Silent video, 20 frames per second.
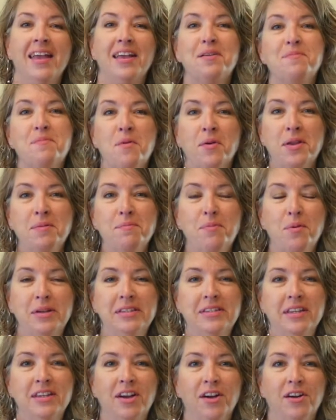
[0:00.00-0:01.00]
Good morning,
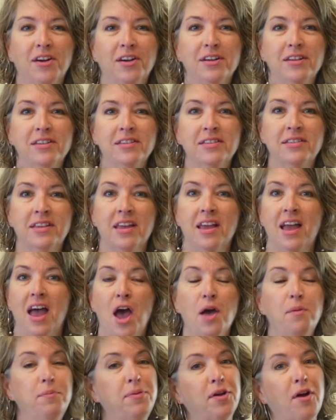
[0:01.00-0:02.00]
boys and girls.
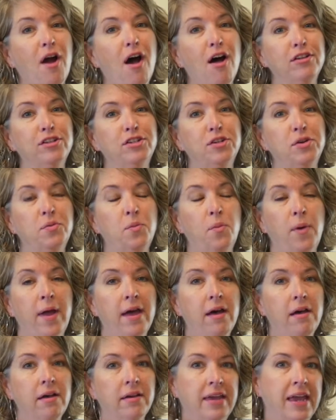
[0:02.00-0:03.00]
Hope you're all doing
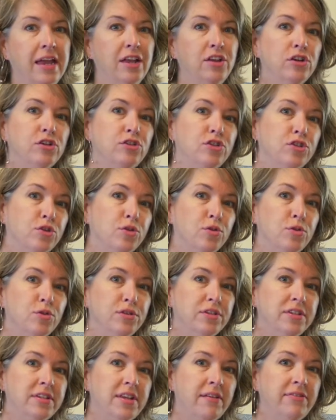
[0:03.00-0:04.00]
well, getting your
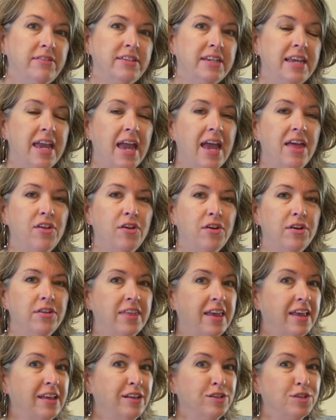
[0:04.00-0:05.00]
school stuff together.
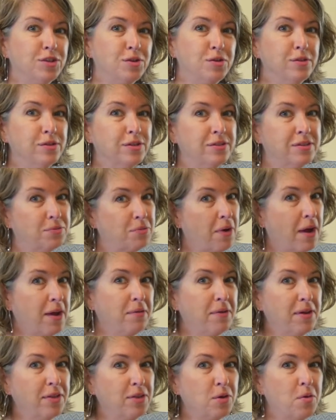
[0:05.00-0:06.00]
Think school's right
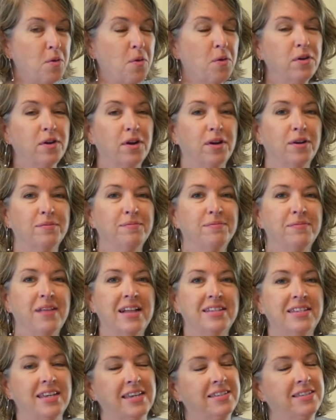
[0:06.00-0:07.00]
around the corner.
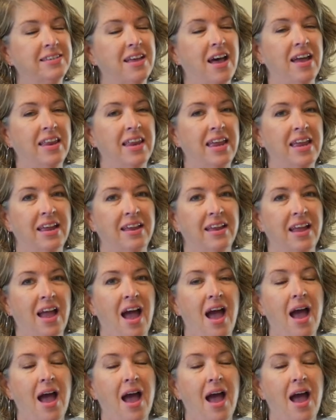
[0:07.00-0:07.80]
That's exciting.